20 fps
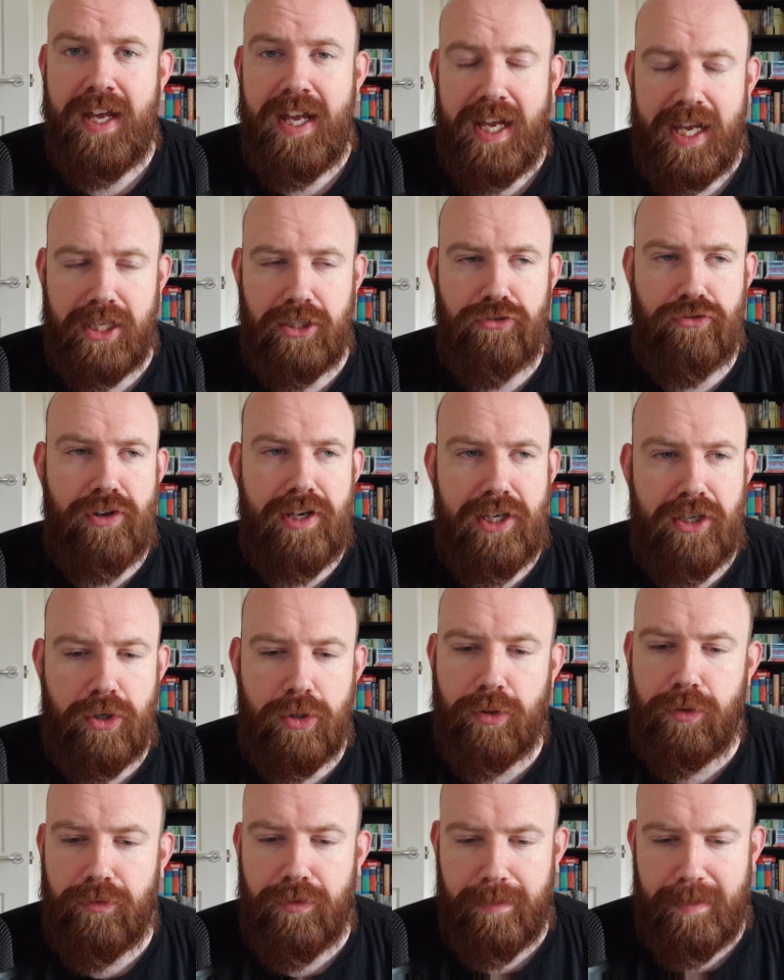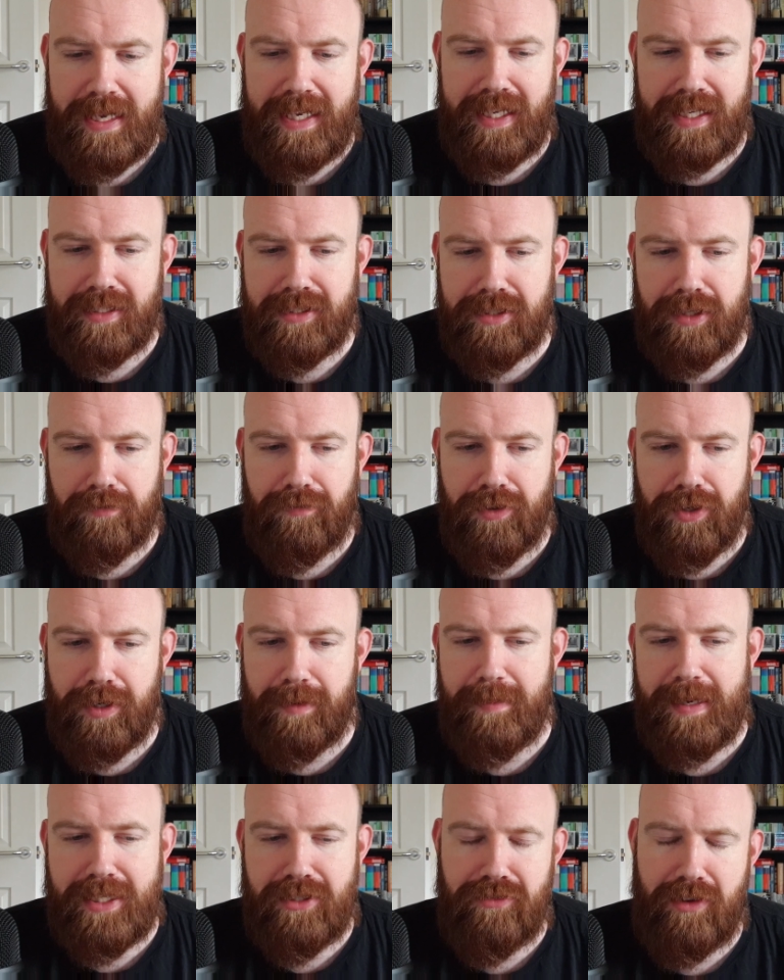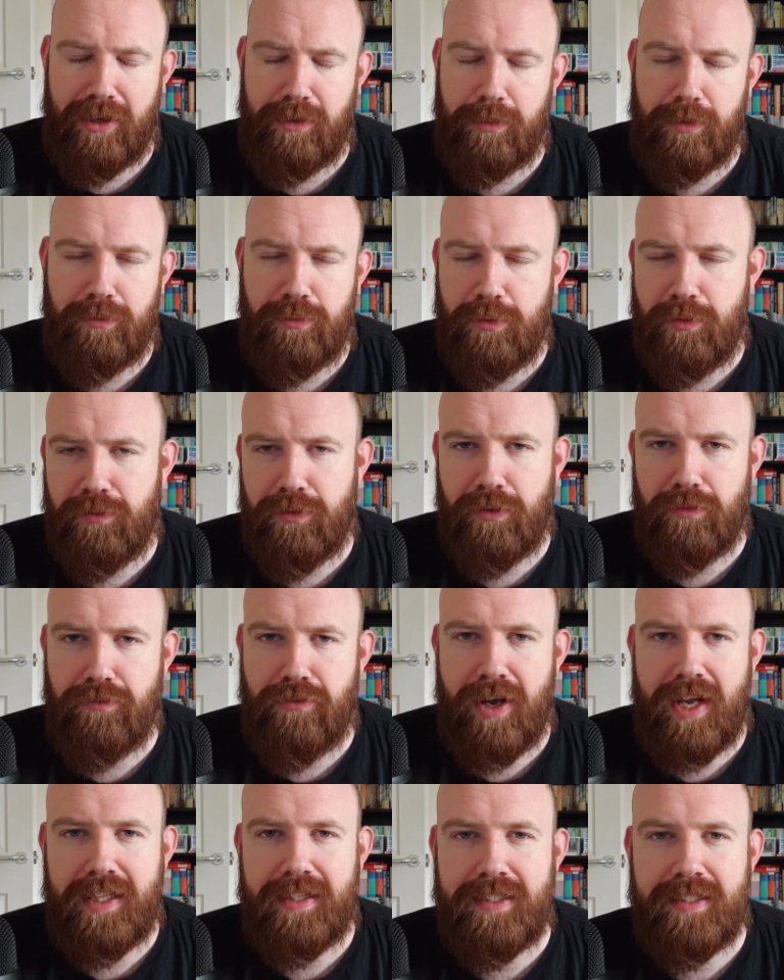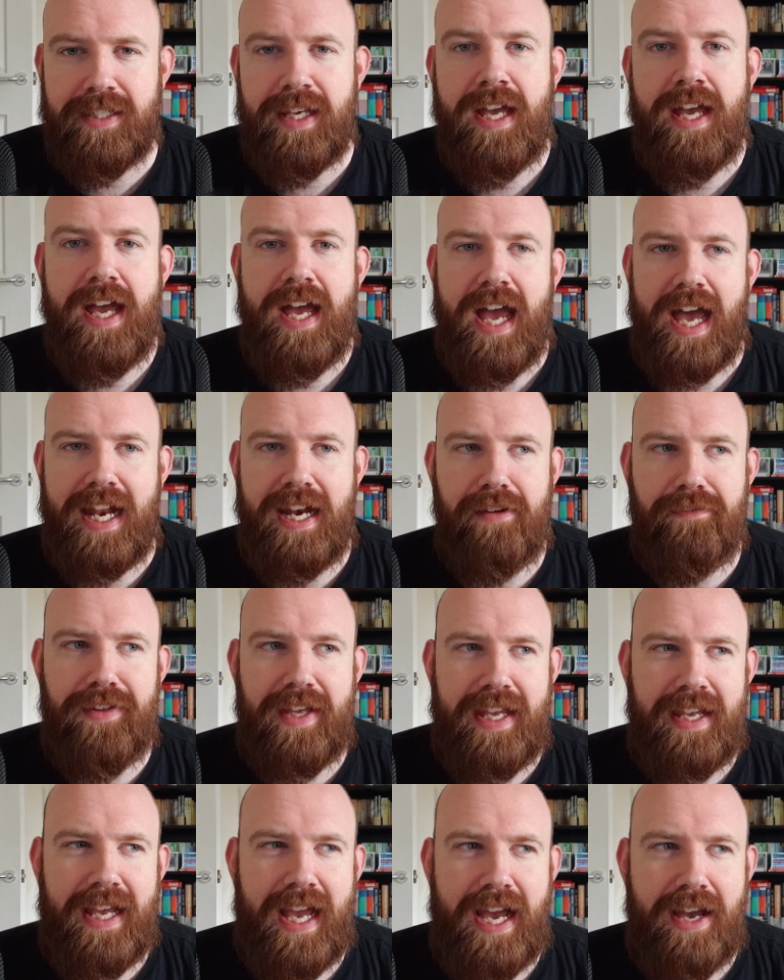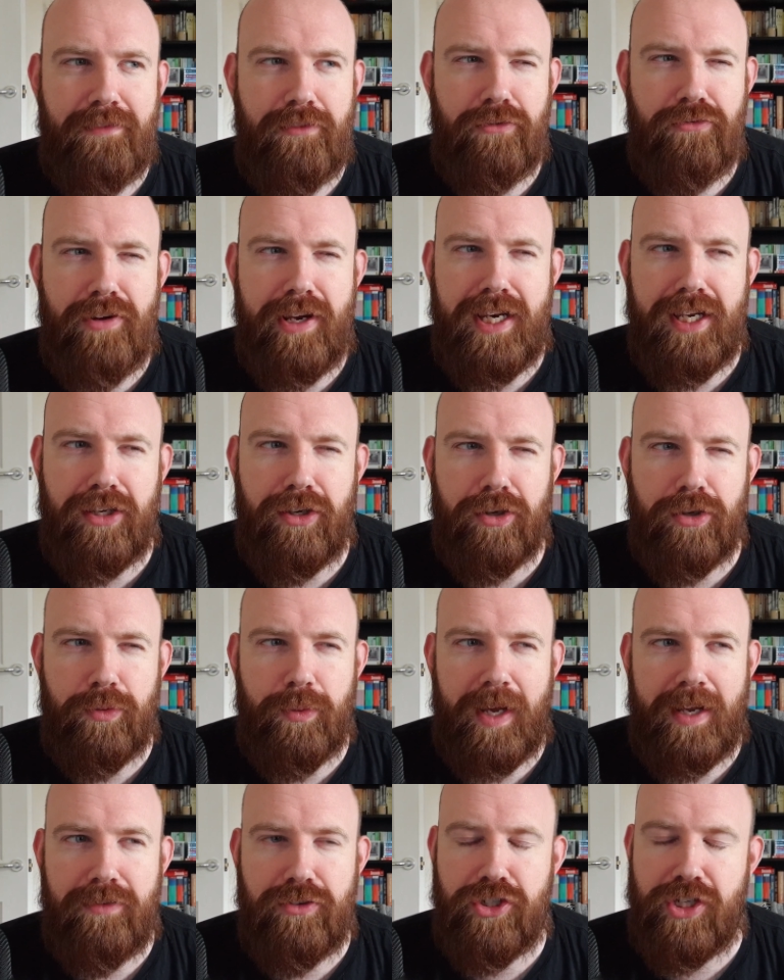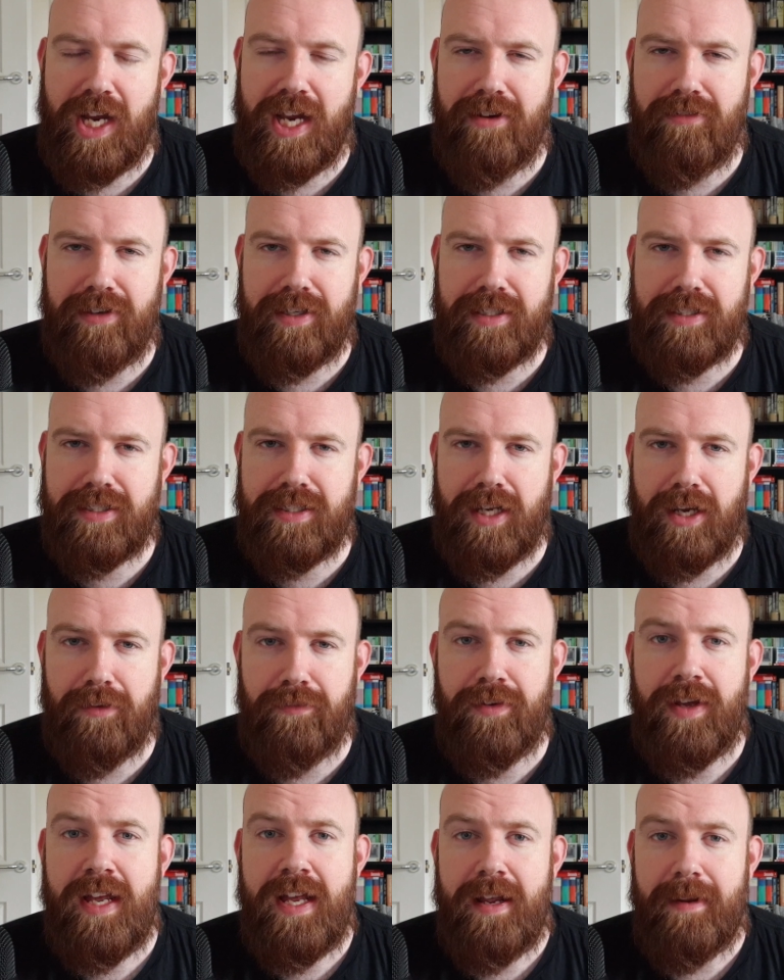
It's really cool for making stuff that you can mess around with your friends, and if they have a really good way of sharing stuff,